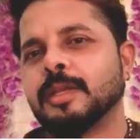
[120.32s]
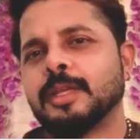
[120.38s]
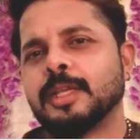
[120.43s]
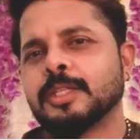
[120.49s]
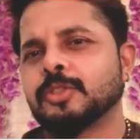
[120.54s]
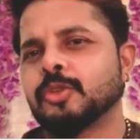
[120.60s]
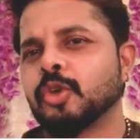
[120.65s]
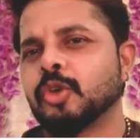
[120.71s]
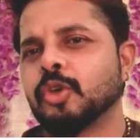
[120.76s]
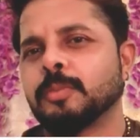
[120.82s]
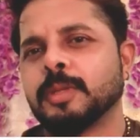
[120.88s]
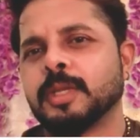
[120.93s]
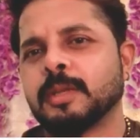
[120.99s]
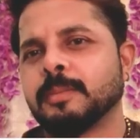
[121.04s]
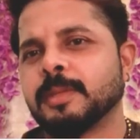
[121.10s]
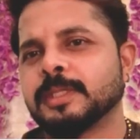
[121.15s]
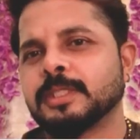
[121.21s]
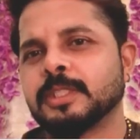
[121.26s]
there,
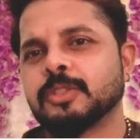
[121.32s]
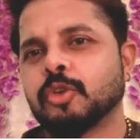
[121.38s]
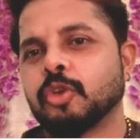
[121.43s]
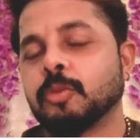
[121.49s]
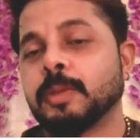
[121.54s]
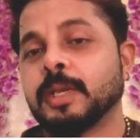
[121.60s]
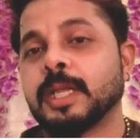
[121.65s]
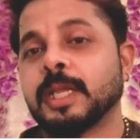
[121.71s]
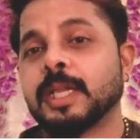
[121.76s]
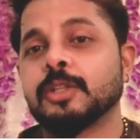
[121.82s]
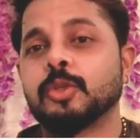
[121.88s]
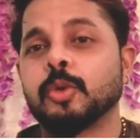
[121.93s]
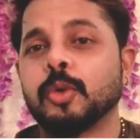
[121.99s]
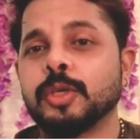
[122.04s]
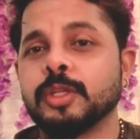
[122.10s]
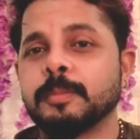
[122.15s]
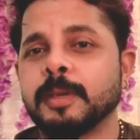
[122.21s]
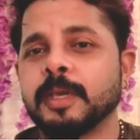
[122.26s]
it's going to be an amazing
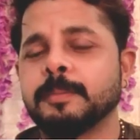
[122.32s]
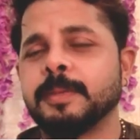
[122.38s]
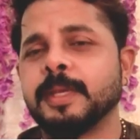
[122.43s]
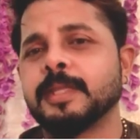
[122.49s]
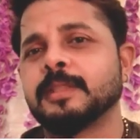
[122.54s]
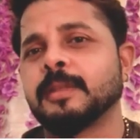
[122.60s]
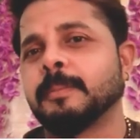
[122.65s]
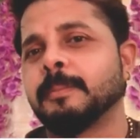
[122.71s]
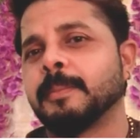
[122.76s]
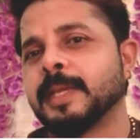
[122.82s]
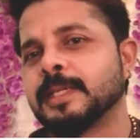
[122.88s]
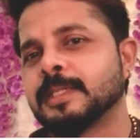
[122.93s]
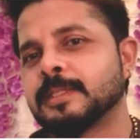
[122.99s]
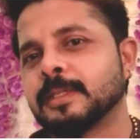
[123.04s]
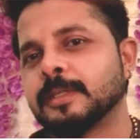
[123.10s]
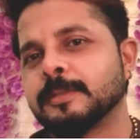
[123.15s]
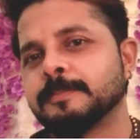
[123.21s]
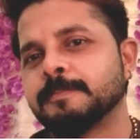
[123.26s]
tournament. And Dhoni bhai being
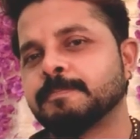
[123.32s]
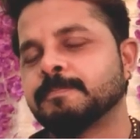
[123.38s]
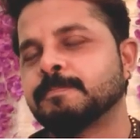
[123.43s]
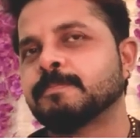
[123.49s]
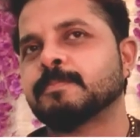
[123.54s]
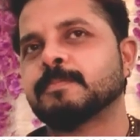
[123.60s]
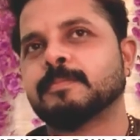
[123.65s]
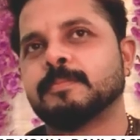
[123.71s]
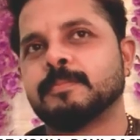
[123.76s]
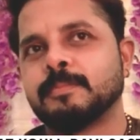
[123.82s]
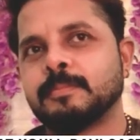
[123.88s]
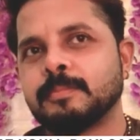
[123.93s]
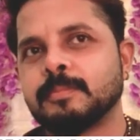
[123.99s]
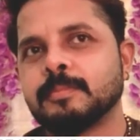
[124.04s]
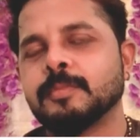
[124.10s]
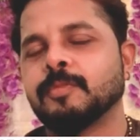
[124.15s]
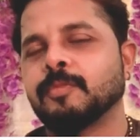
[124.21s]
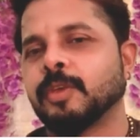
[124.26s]
the mentor,
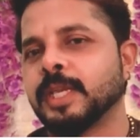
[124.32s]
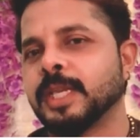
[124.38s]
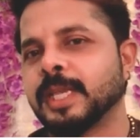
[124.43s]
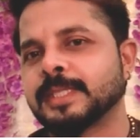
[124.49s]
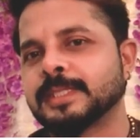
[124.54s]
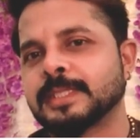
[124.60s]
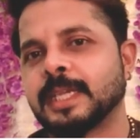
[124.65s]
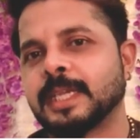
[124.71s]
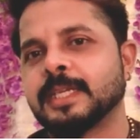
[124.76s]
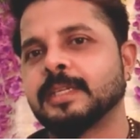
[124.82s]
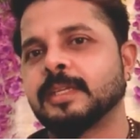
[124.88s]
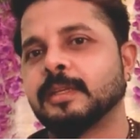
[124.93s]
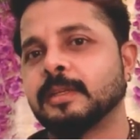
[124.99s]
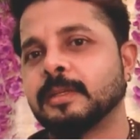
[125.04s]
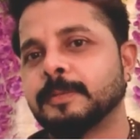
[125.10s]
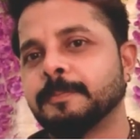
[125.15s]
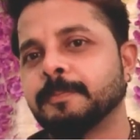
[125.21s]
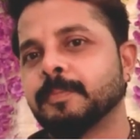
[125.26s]
very
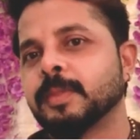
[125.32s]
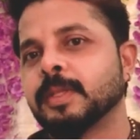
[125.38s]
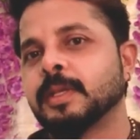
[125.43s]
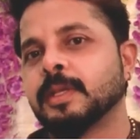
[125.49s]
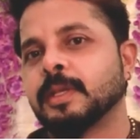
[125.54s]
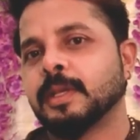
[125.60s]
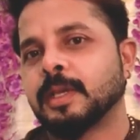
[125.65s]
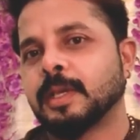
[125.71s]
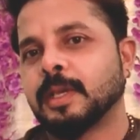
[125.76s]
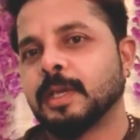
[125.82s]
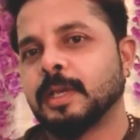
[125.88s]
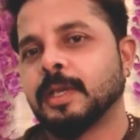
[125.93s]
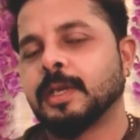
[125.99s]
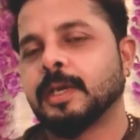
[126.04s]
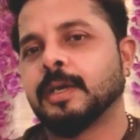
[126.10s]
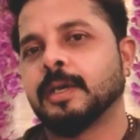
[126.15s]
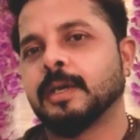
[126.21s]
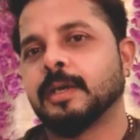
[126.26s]
exciting.
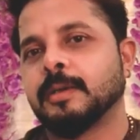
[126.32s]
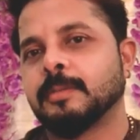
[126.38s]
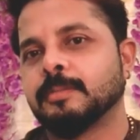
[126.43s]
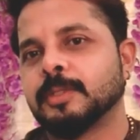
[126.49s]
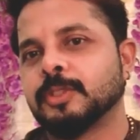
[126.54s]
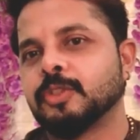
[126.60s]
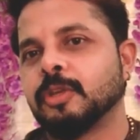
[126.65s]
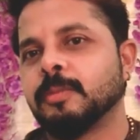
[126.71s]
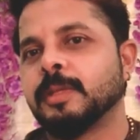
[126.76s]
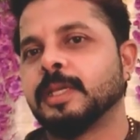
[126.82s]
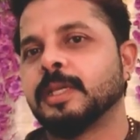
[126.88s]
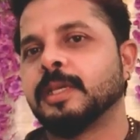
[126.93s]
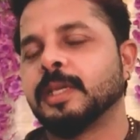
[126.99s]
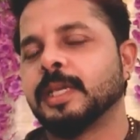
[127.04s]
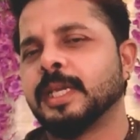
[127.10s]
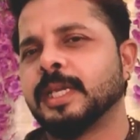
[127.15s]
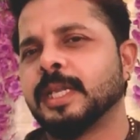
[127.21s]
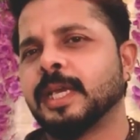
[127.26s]
It will be
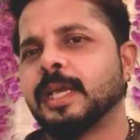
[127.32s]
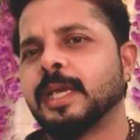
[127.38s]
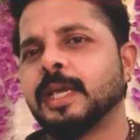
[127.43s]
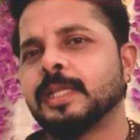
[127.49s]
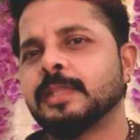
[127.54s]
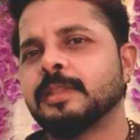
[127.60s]
great. I